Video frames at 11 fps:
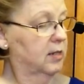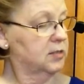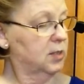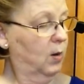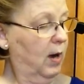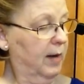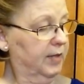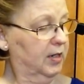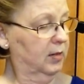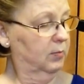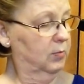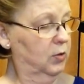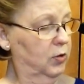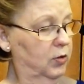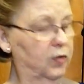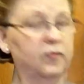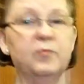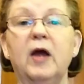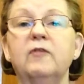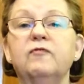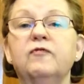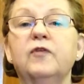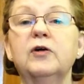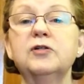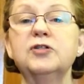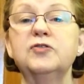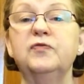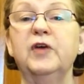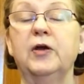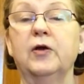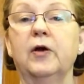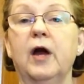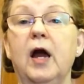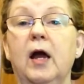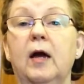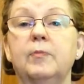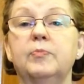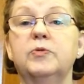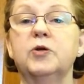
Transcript: So I'm going to move my first finger up